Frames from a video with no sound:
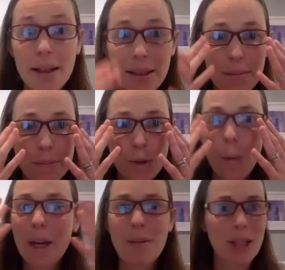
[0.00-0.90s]
it's so
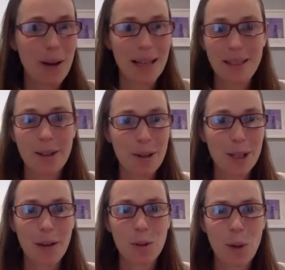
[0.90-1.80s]
many of us are asking
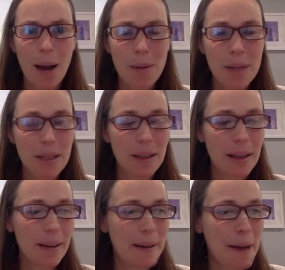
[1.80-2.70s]
ourselves, you know, how is it
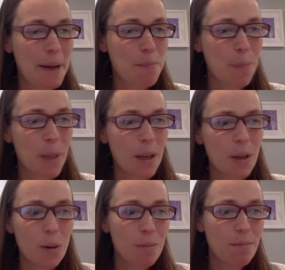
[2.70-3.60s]
that um,
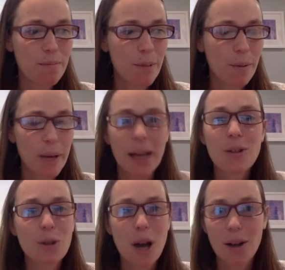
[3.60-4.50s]
you know
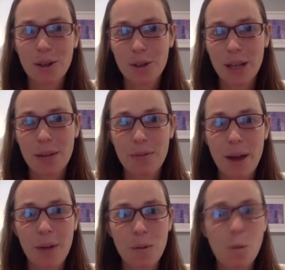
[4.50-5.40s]
cancer doctors have
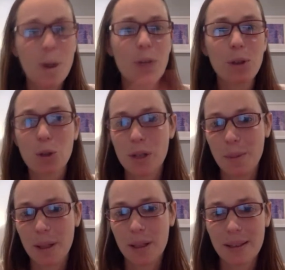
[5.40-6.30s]
found wonderful
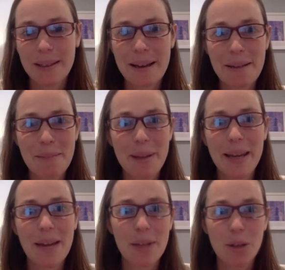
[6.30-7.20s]
treatments, uh, and
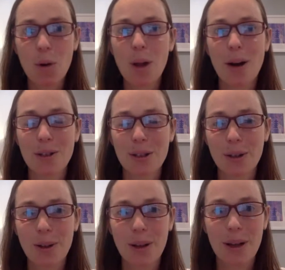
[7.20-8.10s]
they have this whole
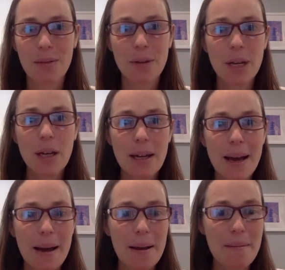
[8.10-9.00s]
arsenal of
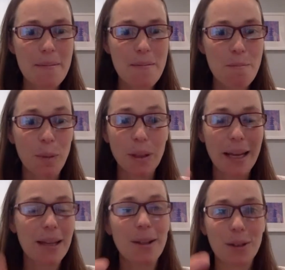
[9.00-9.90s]
uh,
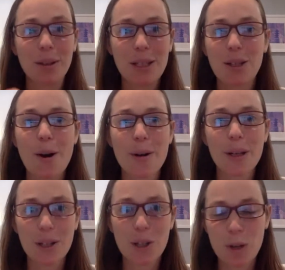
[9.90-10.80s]
molecularly
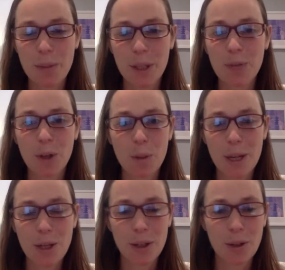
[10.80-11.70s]
targeted treatments for their
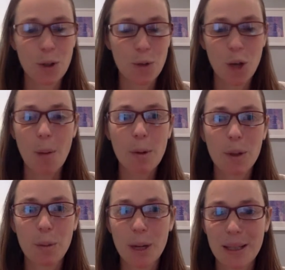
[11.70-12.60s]
patients. So if you come in
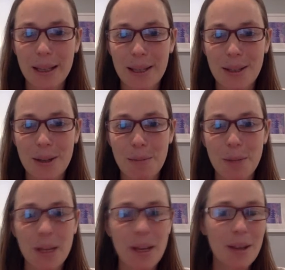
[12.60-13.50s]
with breast cancer,
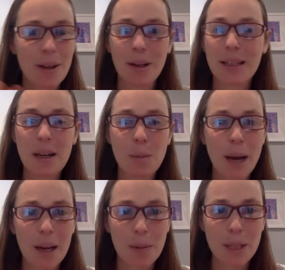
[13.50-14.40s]
they're going to take a
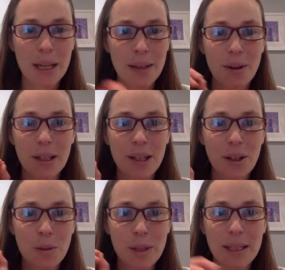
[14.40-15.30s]
biopsy and they're going to
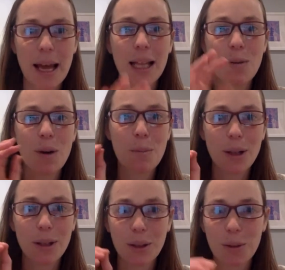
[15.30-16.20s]
tell you exactly what
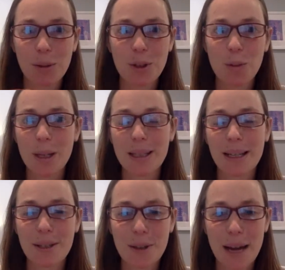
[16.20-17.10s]
molecules your breast
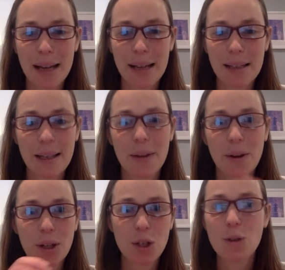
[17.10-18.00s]
cancer has, and they're
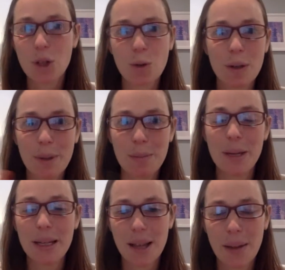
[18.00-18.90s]
going to choose a treatment
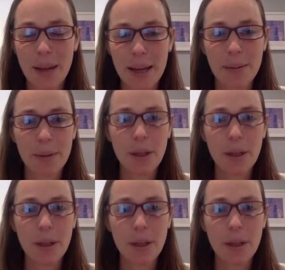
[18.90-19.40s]
based on that.